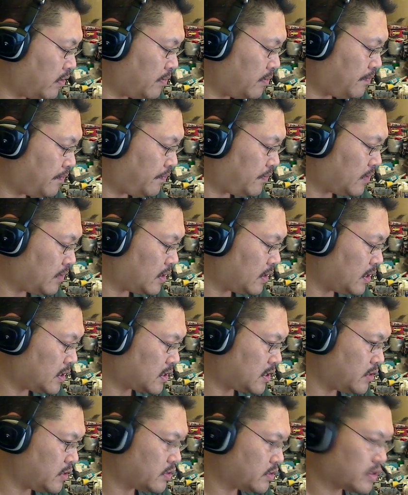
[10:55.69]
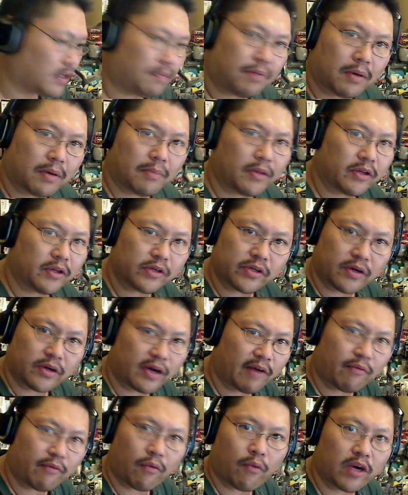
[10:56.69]
group. It's usually permanent. There's
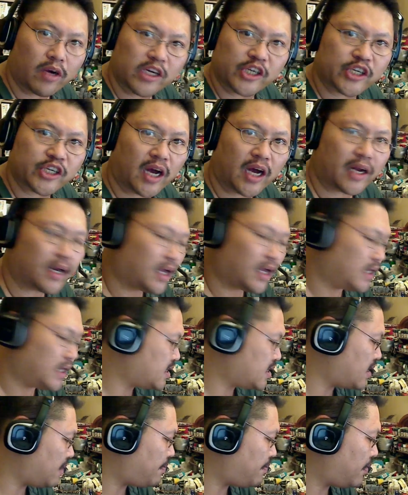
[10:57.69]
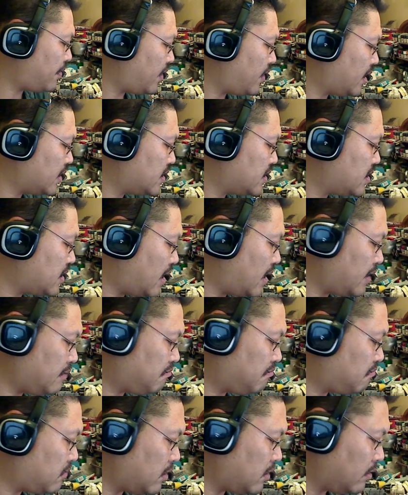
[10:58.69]
never one-shot nights type of things. I
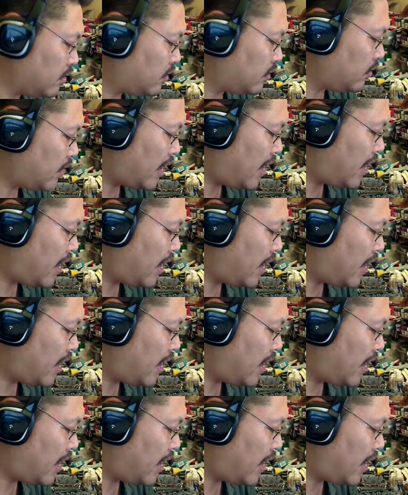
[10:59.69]
don't